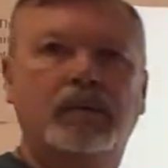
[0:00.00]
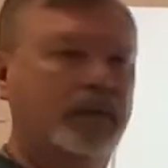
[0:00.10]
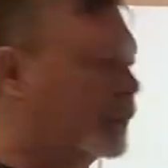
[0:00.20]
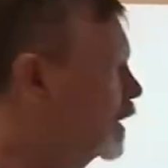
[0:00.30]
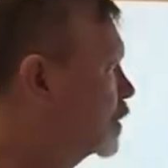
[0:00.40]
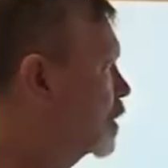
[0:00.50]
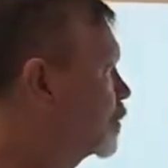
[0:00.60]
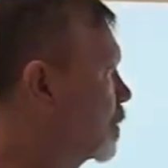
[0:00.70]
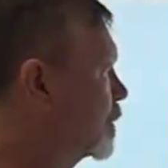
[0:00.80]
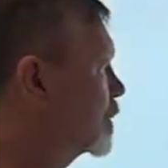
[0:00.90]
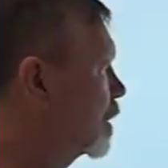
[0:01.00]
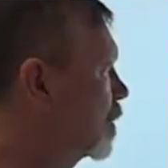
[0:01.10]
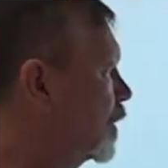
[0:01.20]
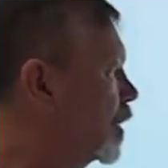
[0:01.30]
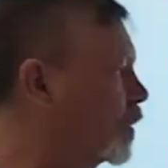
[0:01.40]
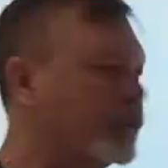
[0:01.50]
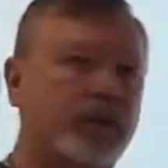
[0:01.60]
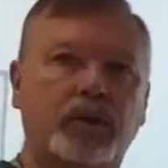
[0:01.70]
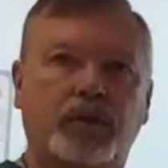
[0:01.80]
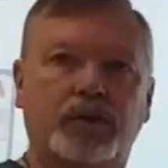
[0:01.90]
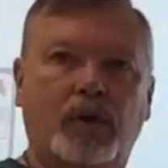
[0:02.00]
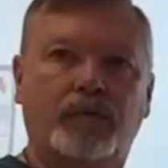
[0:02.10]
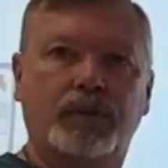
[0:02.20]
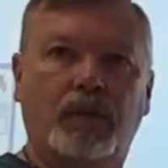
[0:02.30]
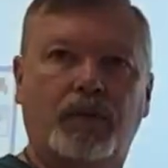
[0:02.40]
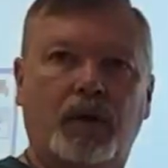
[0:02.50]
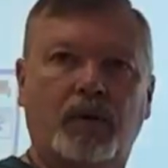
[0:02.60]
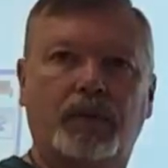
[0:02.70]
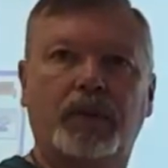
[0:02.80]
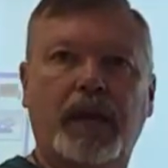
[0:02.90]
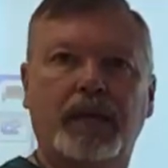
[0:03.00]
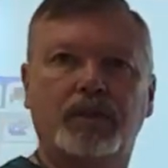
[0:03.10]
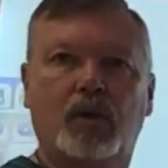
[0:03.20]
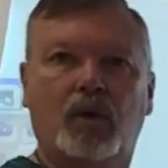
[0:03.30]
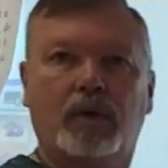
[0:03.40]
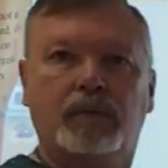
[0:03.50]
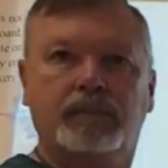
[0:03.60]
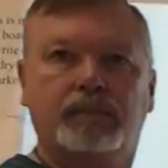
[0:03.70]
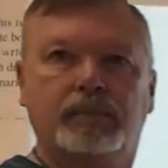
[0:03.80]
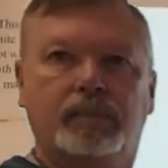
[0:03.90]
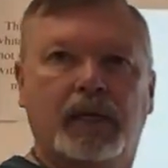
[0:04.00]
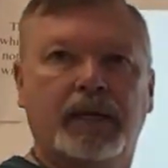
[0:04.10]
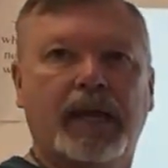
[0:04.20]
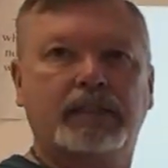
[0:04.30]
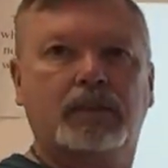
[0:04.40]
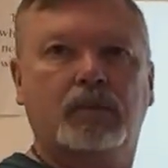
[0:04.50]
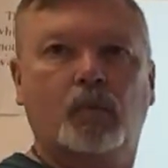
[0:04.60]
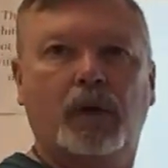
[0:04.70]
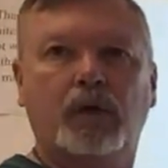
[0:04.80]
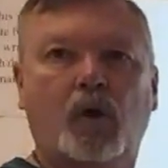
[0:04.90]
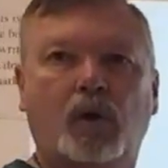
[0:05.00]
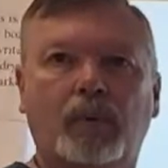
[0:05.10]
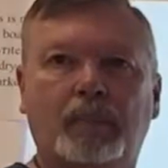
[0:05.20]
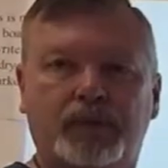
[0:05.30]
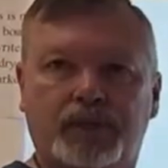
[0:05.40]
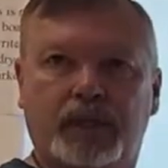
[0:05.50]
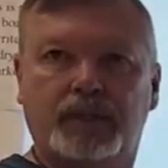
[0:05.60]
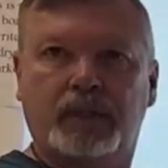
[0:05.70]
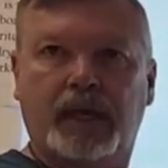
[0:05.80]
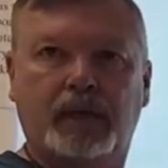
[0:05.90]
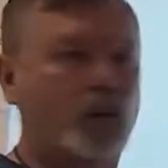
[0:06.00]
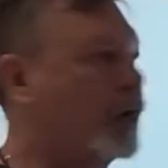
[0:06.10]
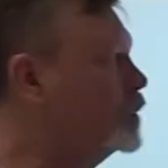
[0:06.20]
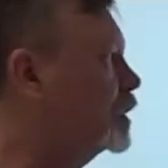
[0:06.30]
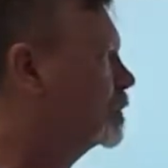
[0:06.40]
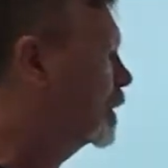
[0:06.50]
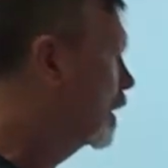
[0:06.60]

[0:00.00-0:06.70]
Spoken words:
The distance from the center of the Earth to the surface of the Earth, that is R. And that's what R represents in that equation.